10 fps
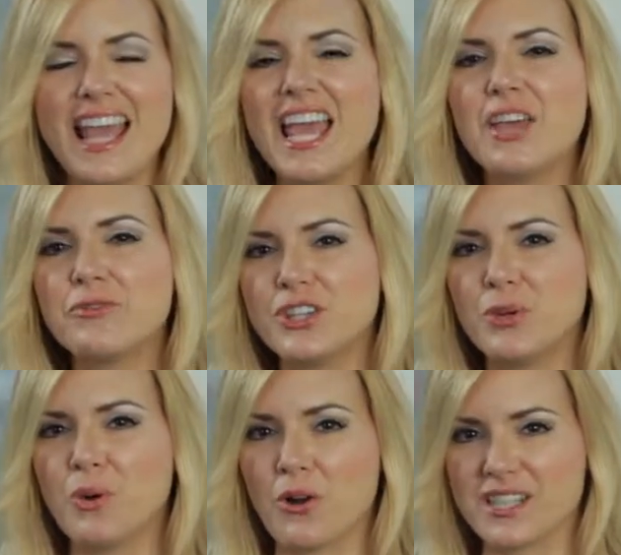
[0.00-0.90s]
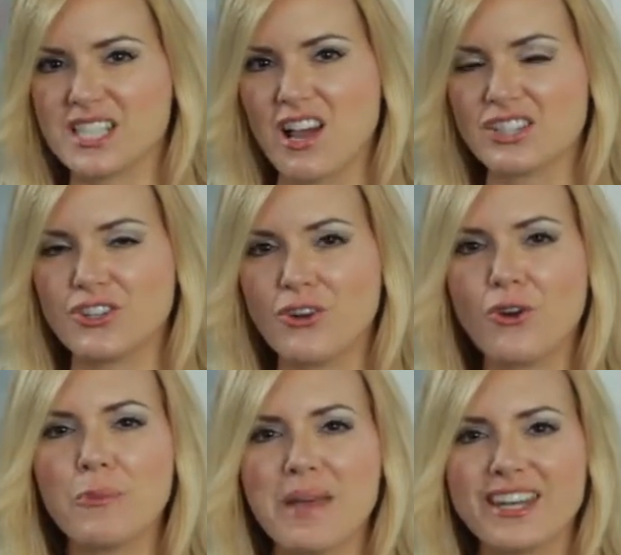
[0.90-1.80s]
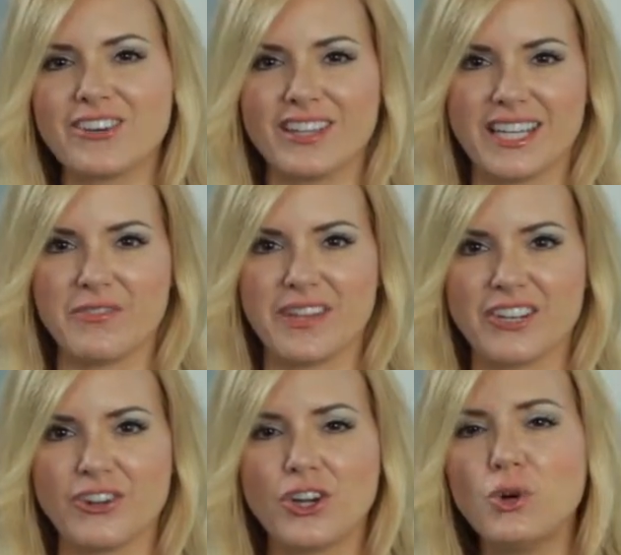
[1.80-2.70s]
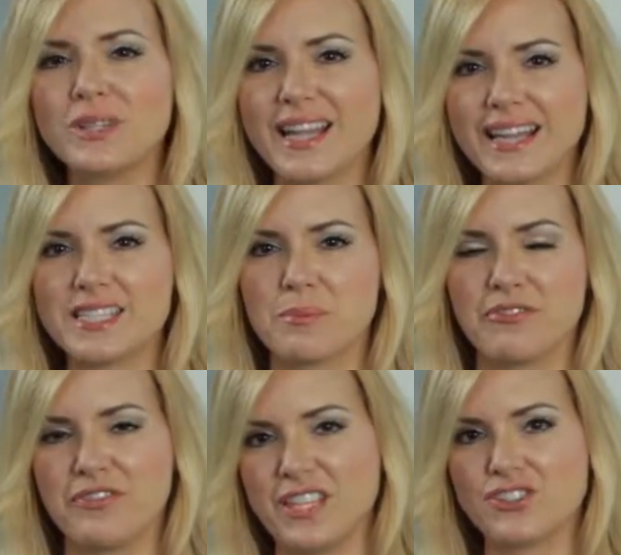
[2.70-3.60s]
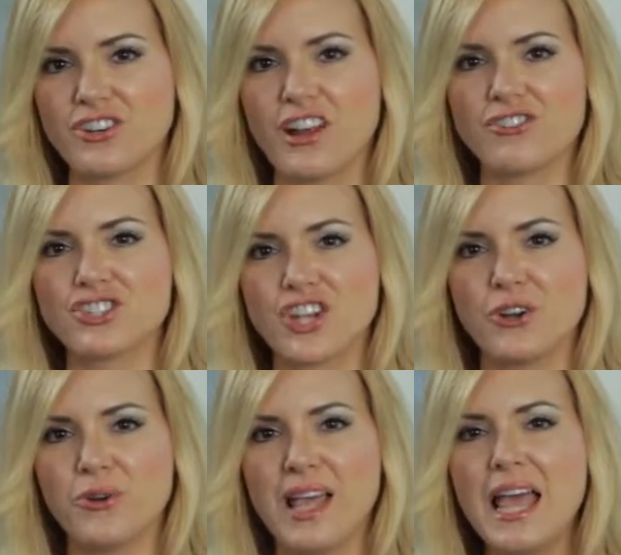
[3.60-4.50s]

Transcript: If you are a doctor or a medical innovator who would like to be featured on our show,